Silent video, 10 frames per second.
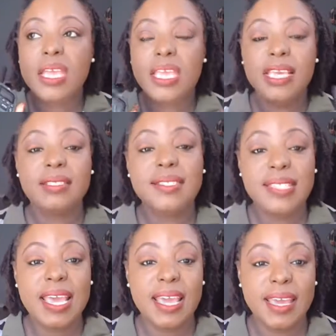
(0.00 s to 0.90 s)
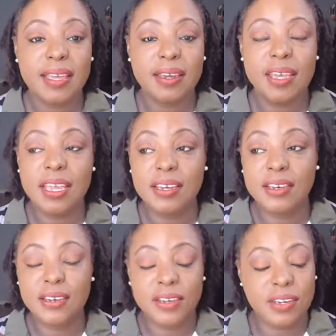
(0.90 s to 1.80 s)
it said,
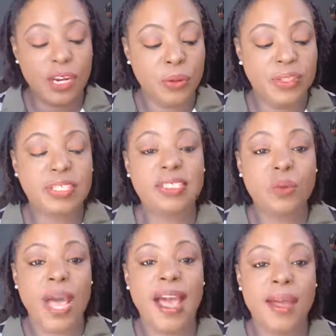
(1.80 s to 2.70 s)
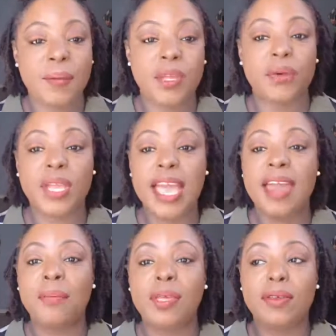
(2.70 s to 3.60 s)
and this is why we
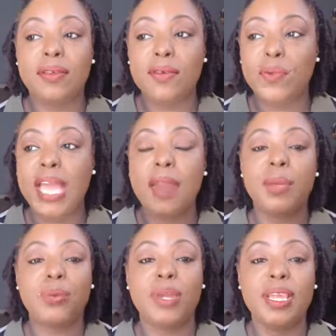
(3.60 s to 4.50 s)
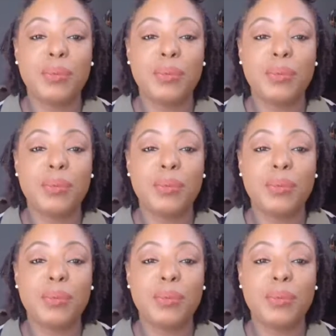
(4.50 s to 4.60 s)
gotta be reading,